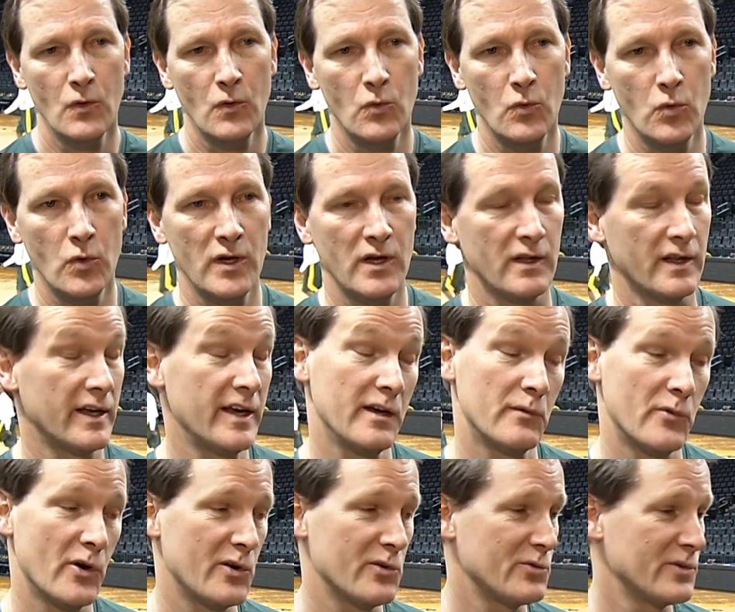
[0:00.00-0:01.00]
Well, any
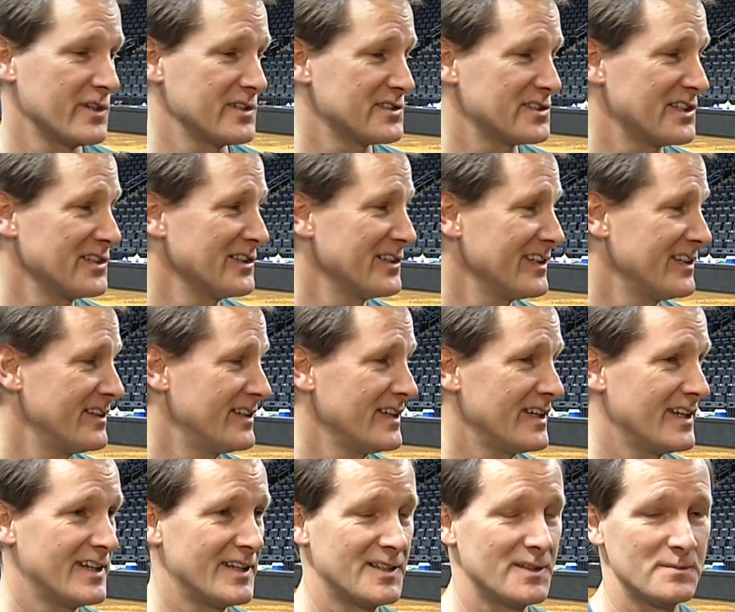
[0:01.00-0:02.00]
road win's good.
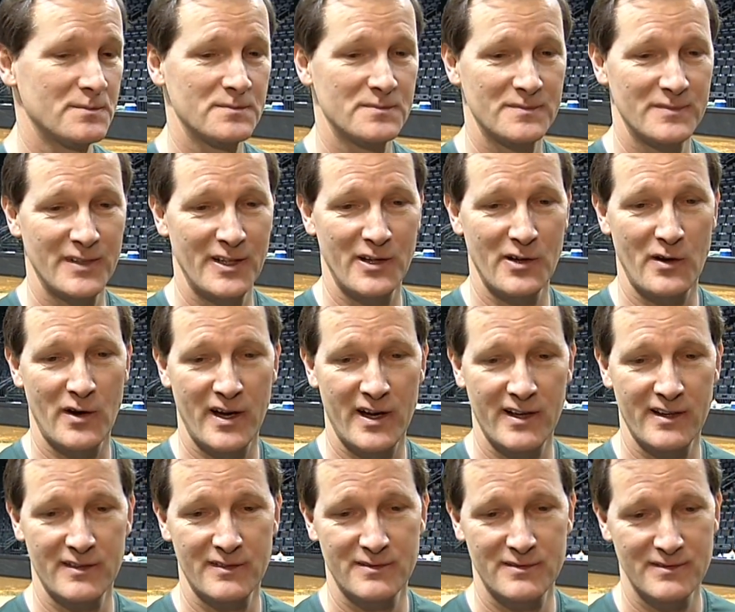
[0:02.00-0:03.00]
You know,
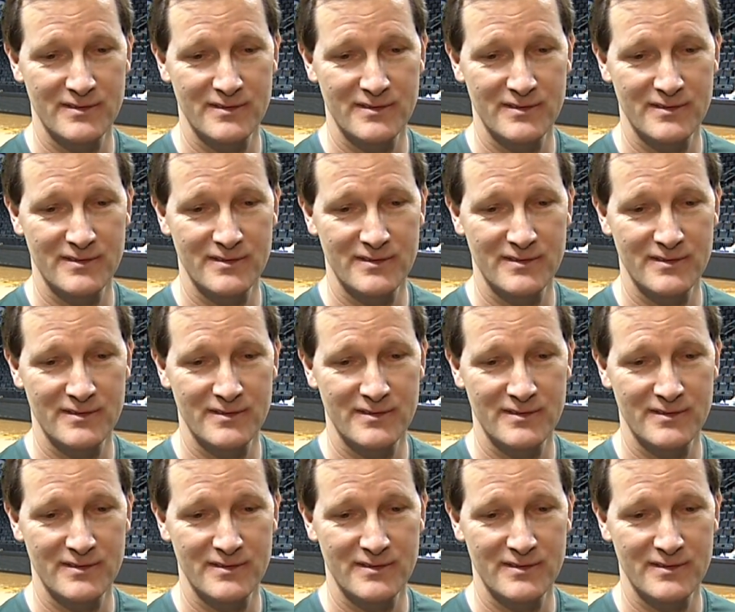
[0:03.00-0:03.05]
I